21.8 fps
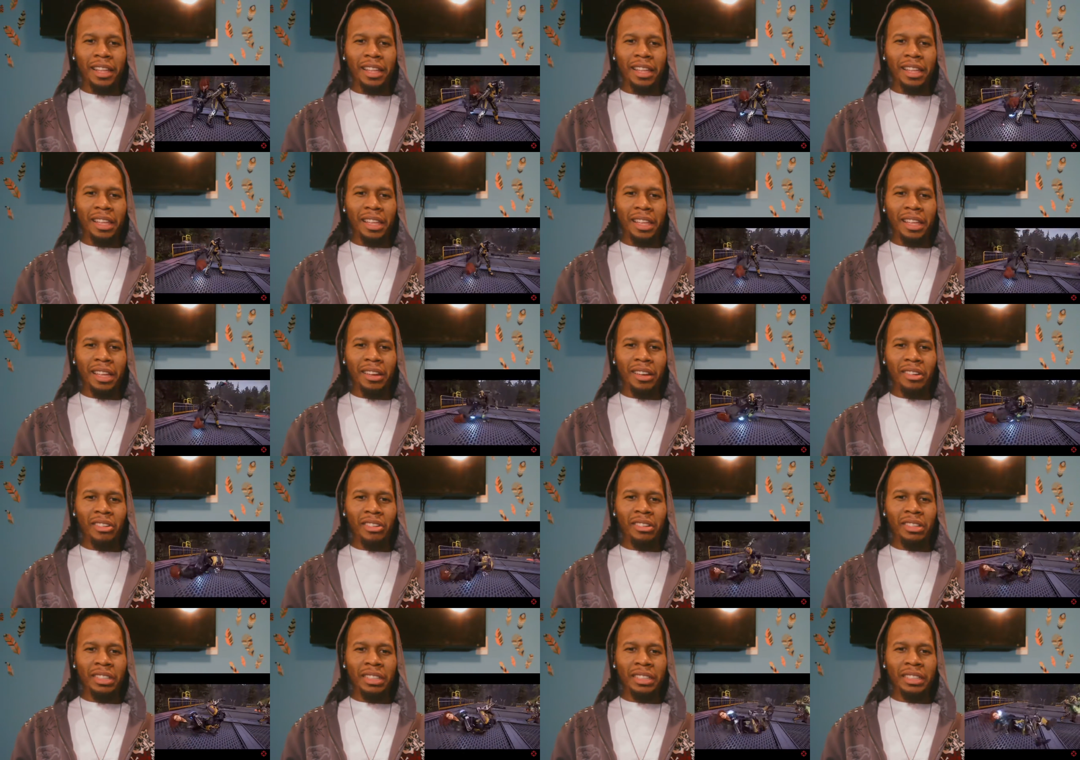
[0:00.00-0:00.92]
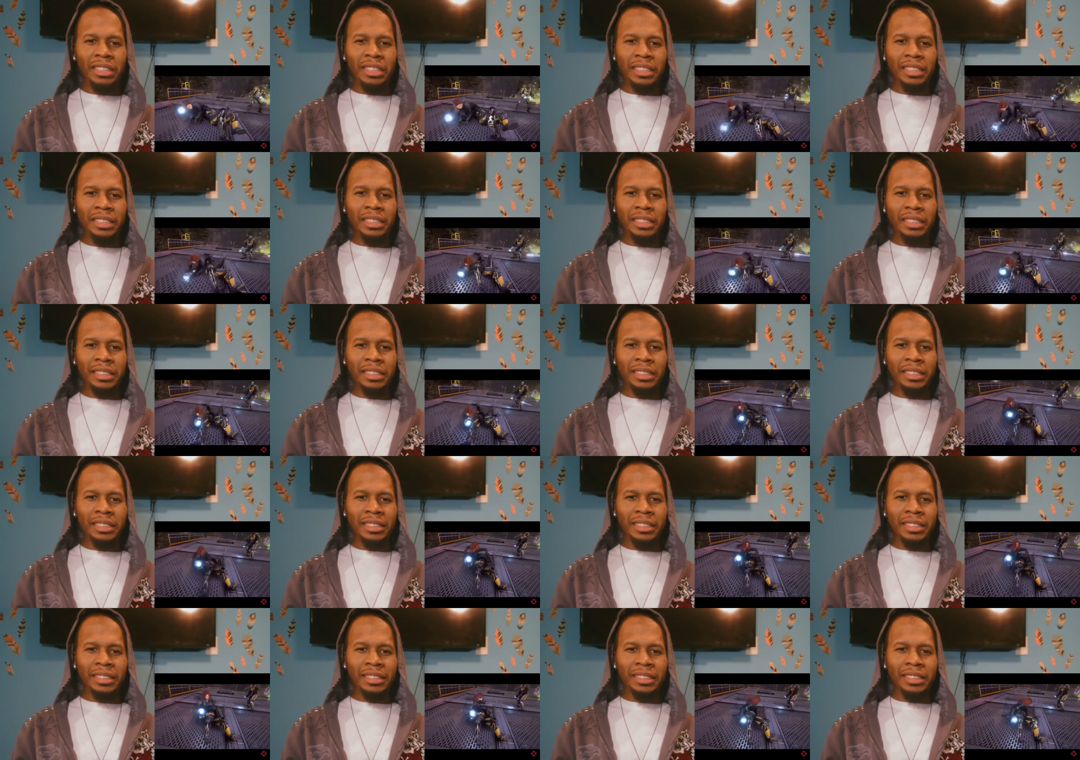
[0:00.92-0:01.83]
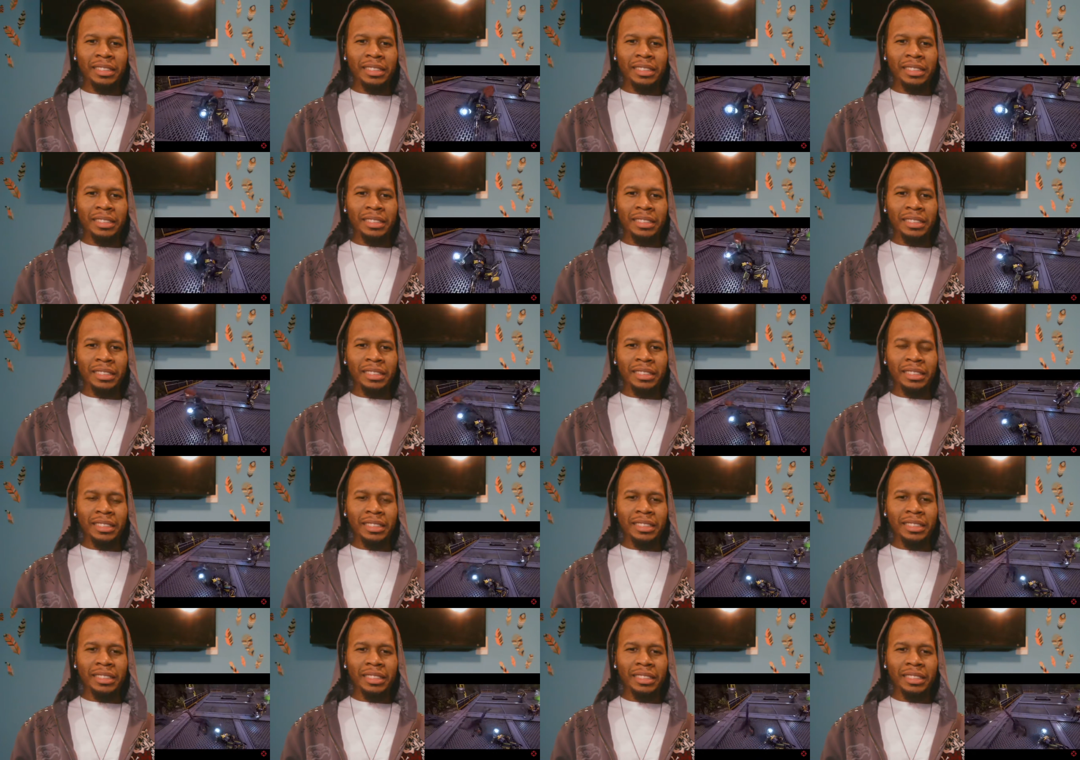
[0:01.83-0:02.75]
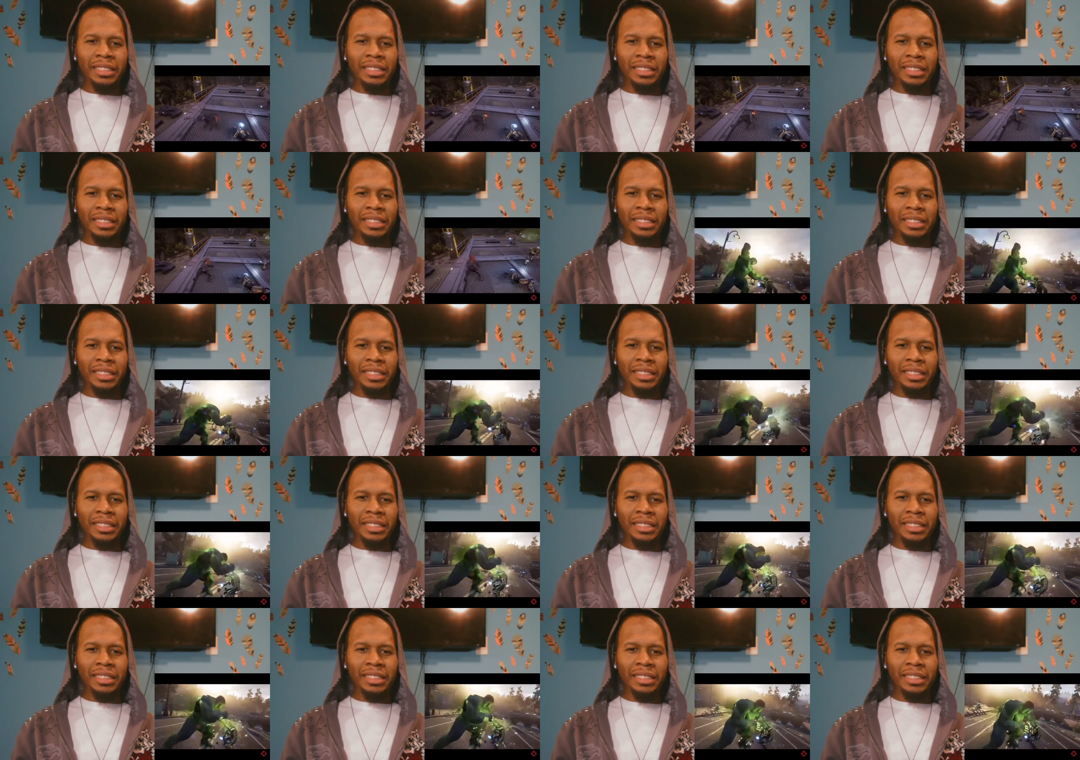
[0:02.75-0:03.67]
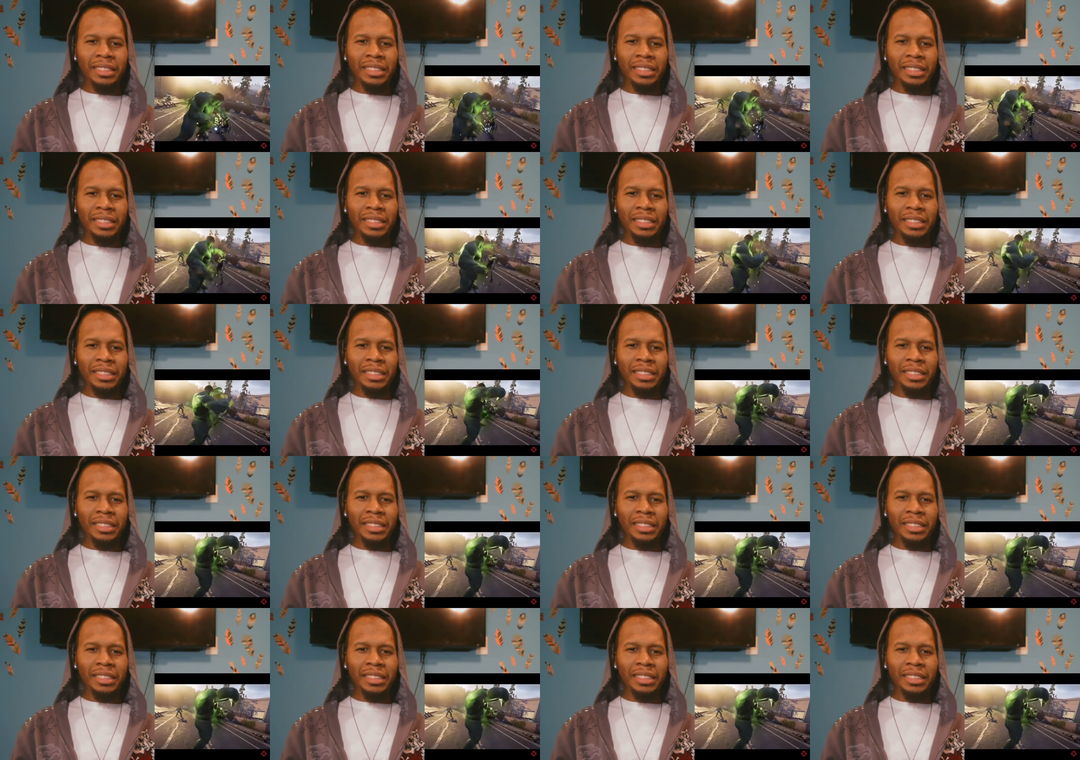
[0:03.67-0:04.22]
(silence)